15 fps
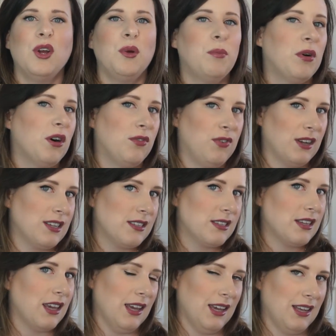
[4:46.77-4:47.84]
perfect
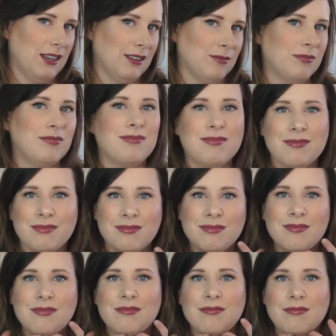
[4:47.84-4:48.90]
skin,
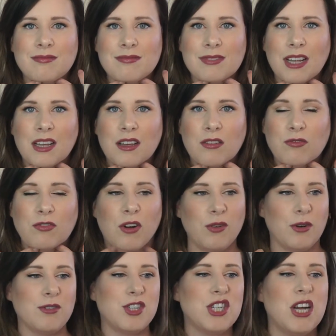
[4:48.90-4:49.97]

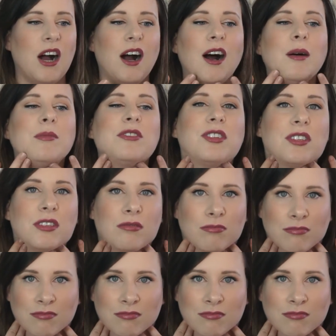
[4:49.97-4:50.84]
photoshopped